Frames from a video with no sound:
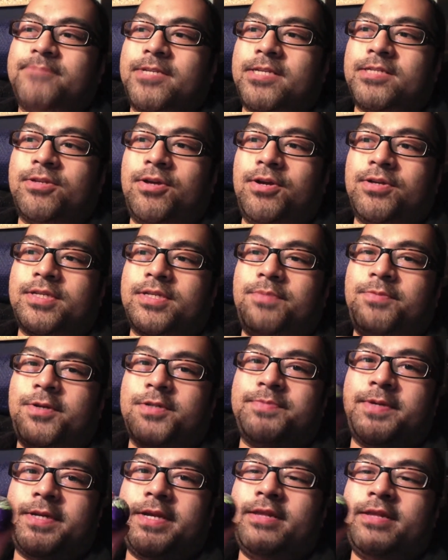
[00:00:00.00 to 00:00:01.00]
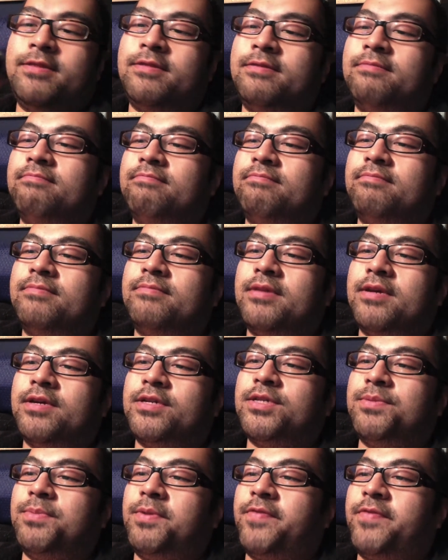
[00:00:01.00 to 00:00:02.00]
as long as I brush my teeth. It
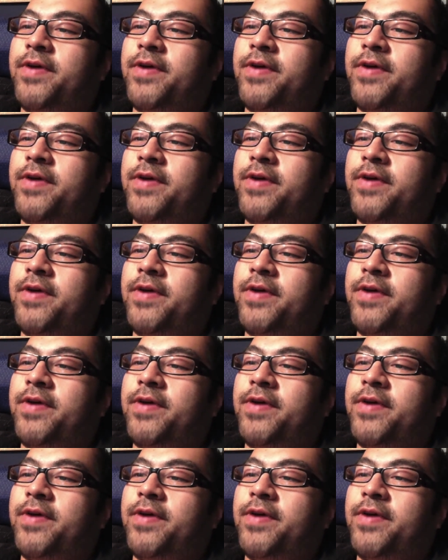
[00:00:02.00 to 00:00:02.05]
should be